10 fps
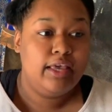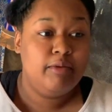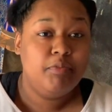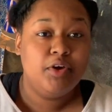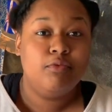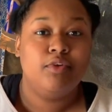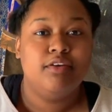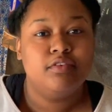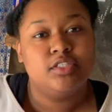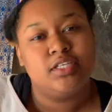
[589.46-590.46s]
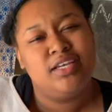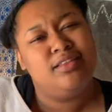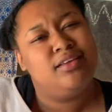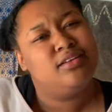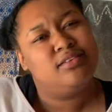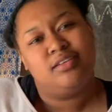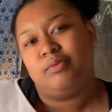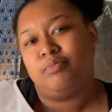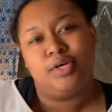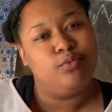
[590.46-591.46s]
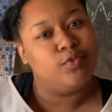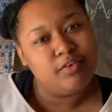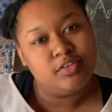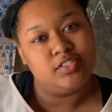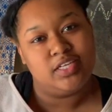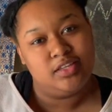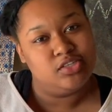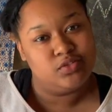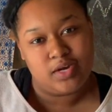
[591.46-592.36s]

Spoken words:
he put rivers in the dry wasteland.